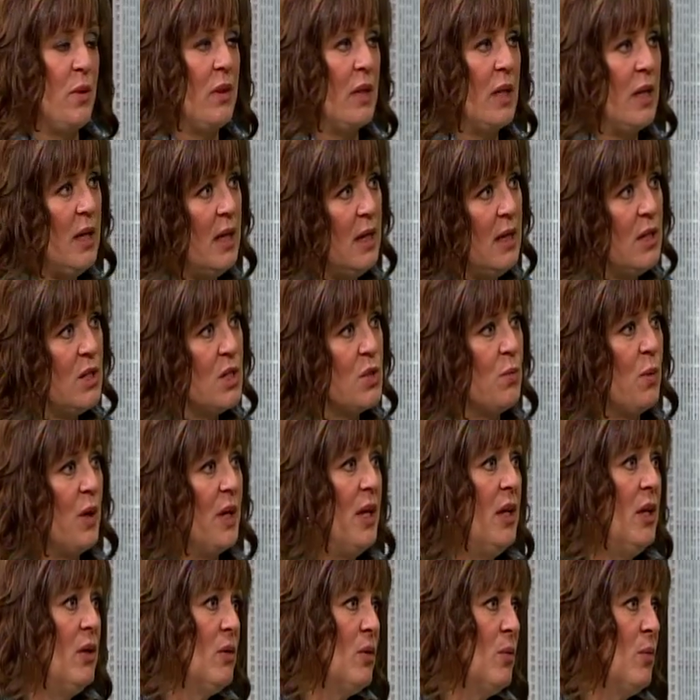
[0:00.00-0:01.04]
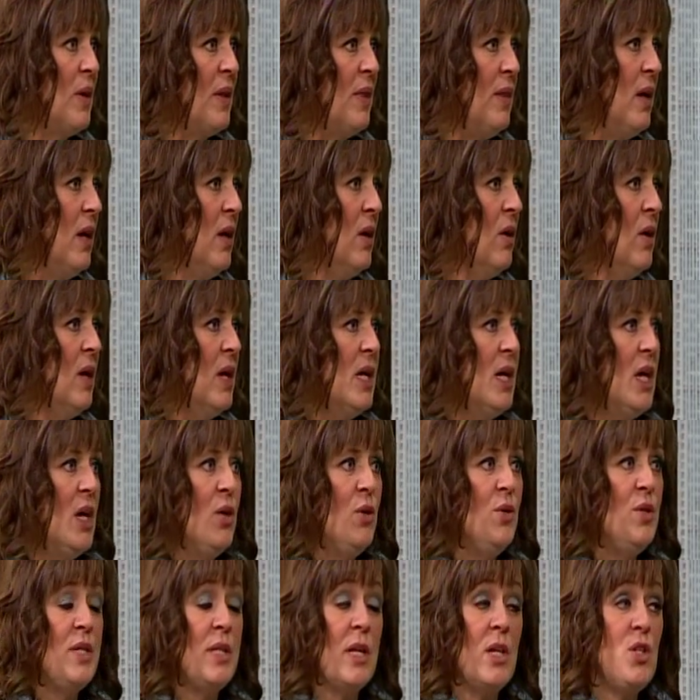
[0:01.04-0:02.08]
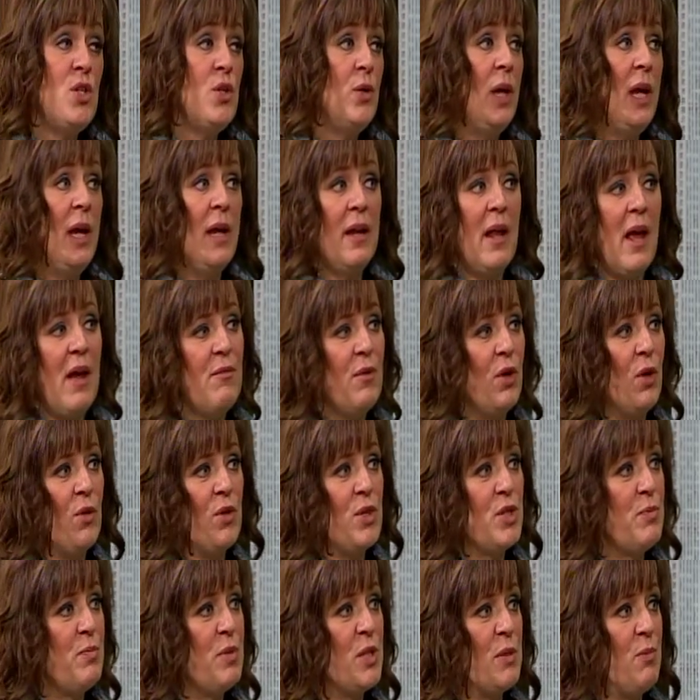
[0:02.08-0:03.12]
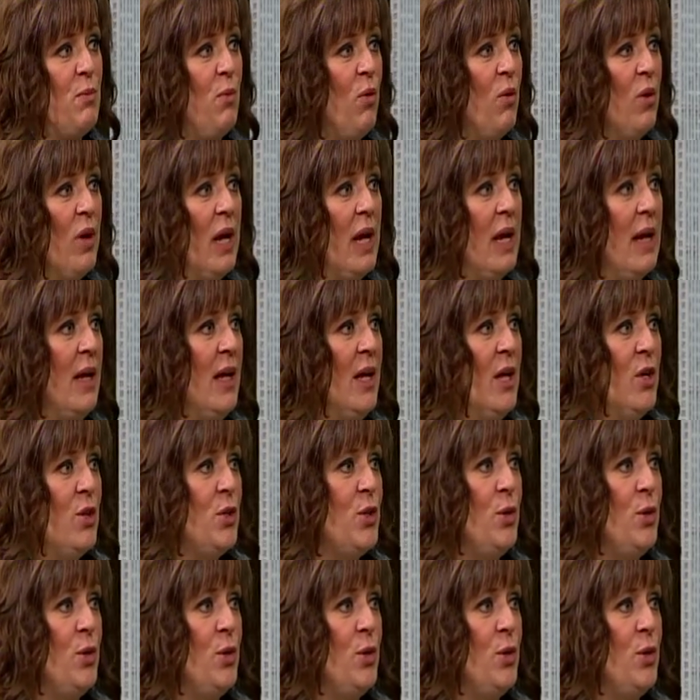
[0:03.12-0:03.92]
the kids, one here, one there, who says you can't have a Christmas morning